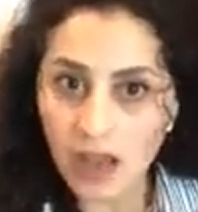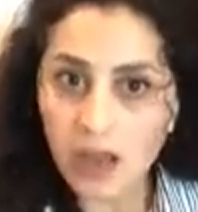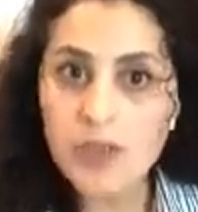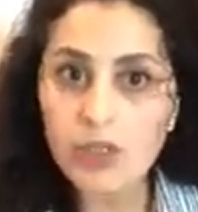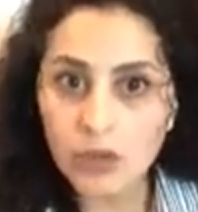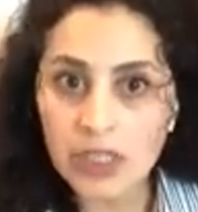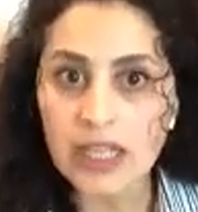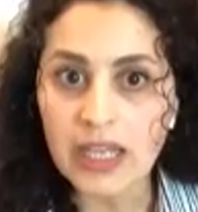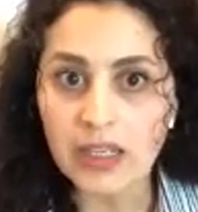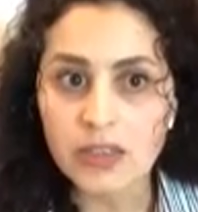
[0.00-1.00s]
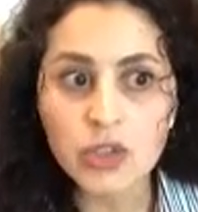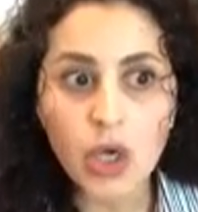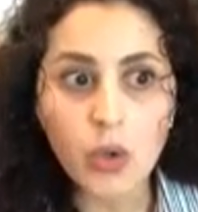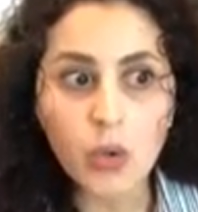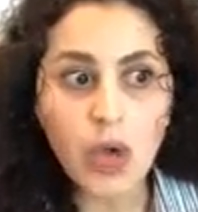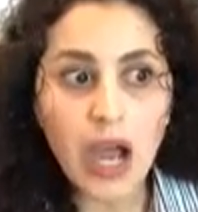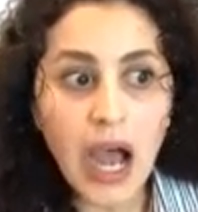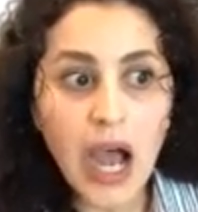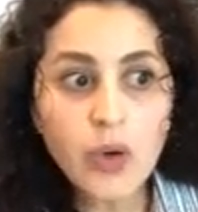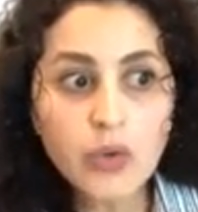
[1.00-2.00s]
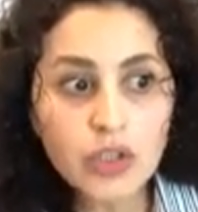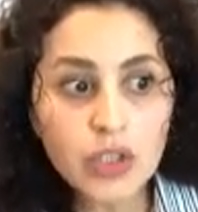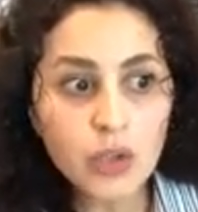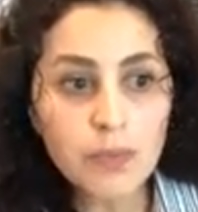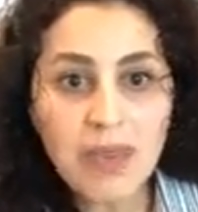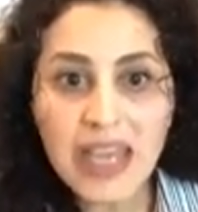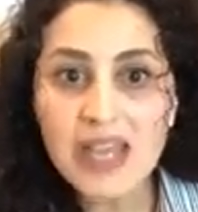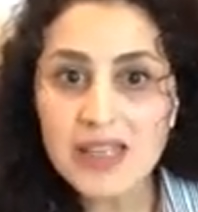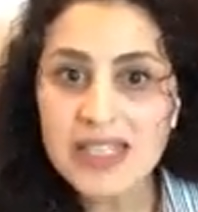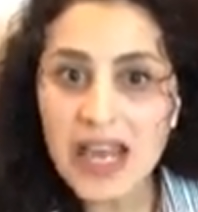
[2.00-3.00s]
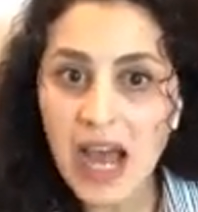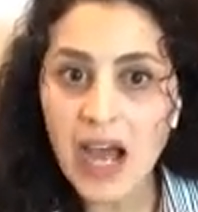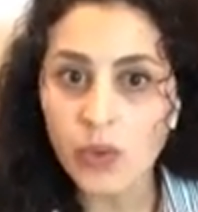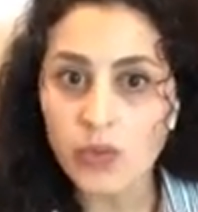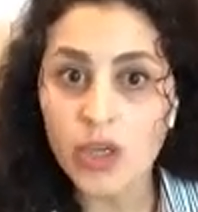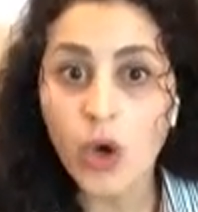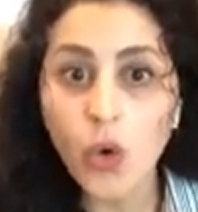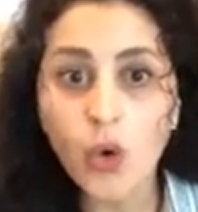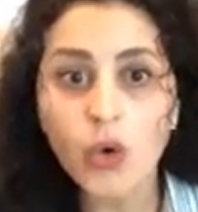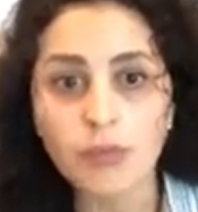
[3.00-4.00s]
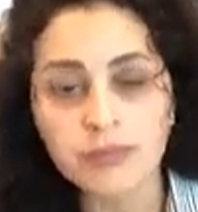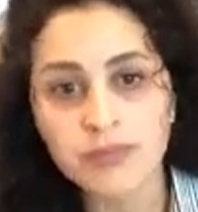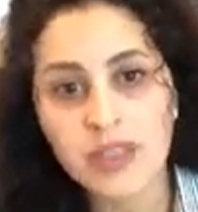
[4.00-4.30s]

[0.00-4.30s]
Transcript: Absolutely. So how do you make this house a home?